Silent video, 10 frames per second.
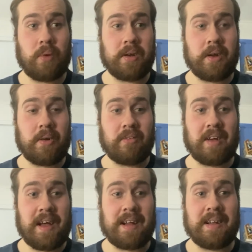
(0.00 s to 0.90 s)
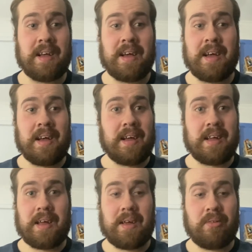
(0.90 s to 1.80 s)
ring donuts, and
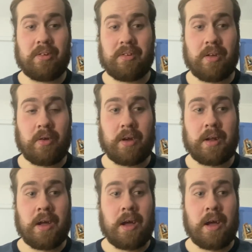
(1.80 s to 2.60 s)
it was just so good.